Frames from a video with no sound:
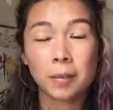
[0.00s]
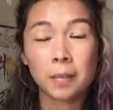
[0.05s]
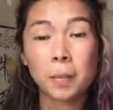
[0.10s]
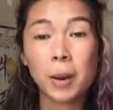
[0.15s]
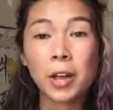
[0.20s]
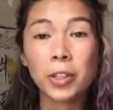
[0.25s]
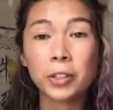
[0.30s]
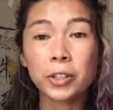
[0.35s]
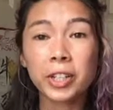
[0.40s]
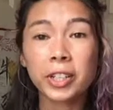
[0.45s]

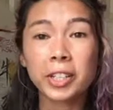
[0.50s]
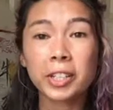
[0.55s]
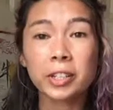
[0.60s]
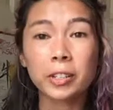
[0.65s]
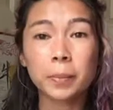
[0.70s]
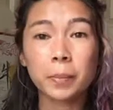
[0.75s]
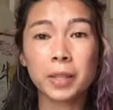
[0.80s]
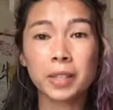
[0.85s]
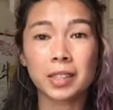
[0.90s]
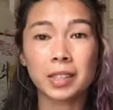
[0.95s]
bothering
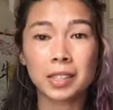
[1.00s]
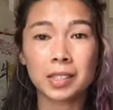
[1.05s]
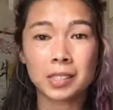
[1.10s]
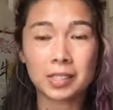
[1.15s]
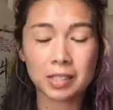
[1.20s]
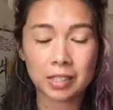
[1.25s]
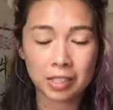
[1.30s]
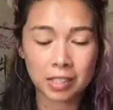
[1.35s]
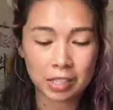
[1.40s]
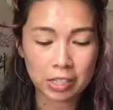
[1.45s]
you, but
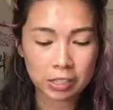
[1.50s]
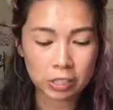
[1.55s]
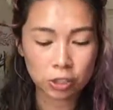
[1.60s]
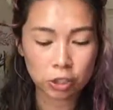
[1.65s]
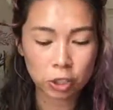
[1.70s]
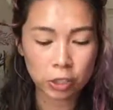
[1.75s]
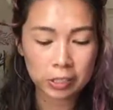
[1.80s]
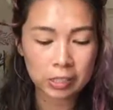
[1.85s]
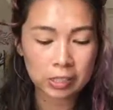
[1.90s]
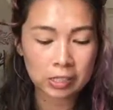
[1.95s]
this is
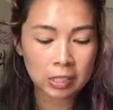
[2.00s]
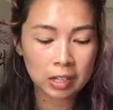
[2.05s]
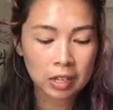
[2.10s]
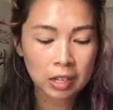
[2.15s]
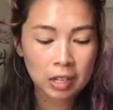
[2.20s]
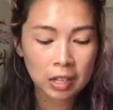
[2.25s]
just